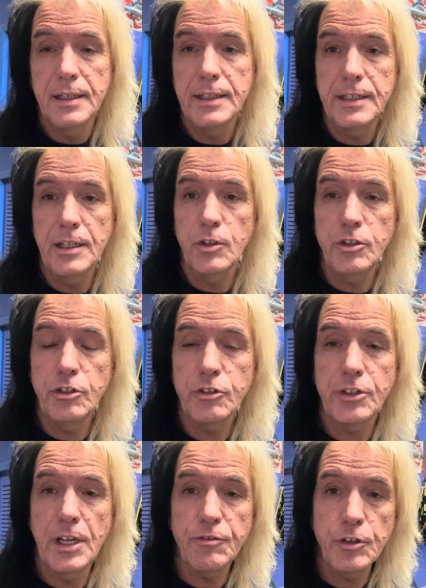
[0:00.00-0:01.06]
You know, you just
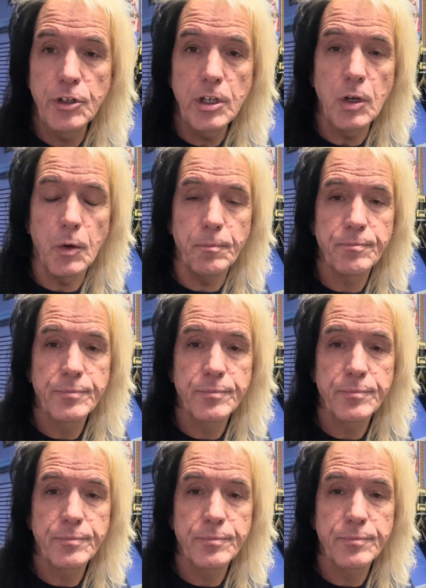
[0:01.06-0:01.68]
never know.